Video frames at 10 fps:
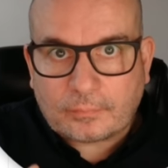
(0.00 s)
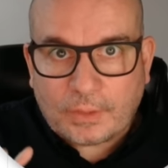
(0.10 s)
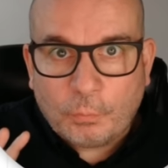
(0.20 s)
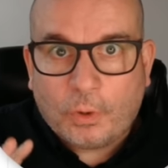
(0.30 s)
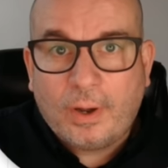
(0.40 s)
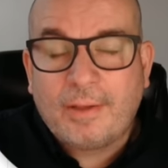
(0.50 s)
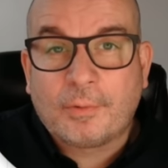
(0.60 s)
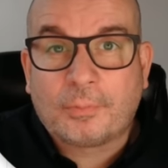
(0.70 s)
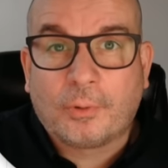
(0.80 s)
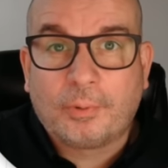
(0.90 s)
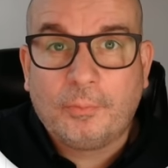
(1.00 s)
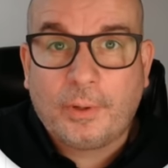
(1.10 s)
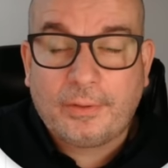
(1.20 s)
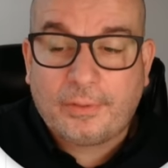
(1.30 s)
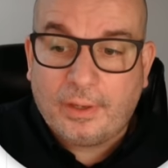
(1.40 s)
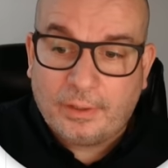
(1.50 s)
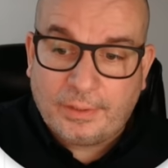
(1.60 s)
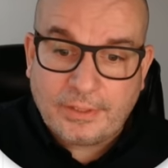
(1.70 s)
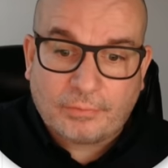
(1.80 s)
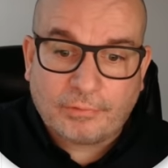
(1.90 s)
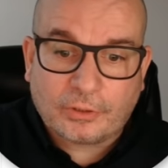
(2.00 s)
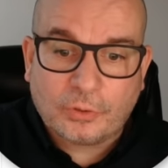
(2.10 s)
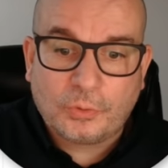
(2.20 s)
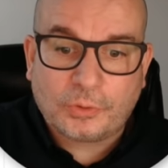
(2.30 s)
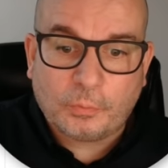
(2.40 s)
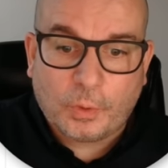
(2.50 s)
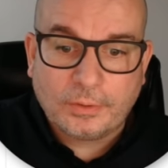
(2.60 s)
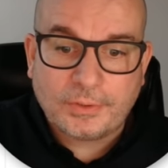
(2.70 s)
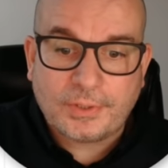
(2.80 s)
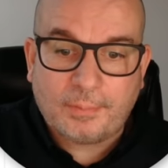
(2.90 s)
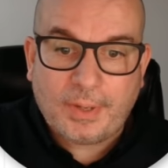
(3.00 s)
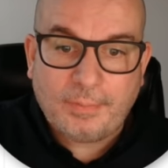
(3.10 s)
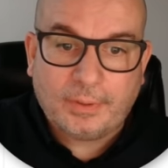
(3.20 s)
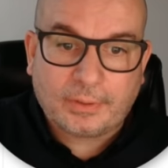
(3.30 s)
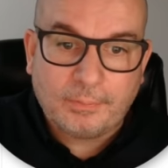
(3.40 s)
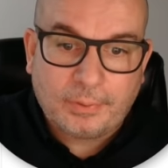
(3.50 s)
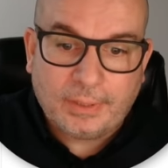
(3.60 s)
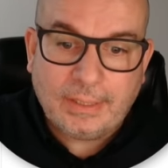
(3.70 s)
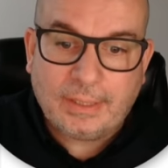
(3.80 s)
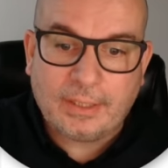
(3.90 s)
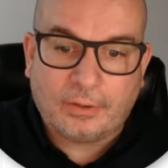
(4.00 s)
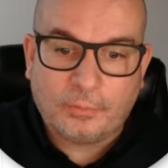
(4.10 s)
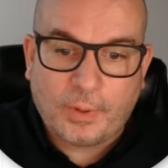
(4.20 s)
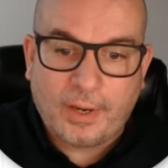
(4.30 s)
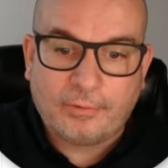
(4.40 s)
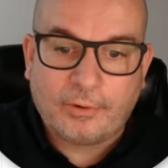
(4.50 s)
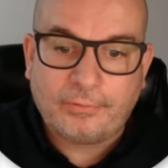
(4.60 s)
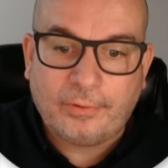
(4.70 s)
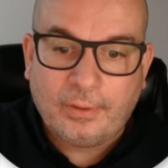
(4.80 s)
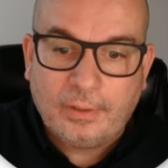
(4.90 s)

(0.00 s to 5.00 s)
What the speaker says: What I have a problem with are these unrecorded ones that people are completely unaware of.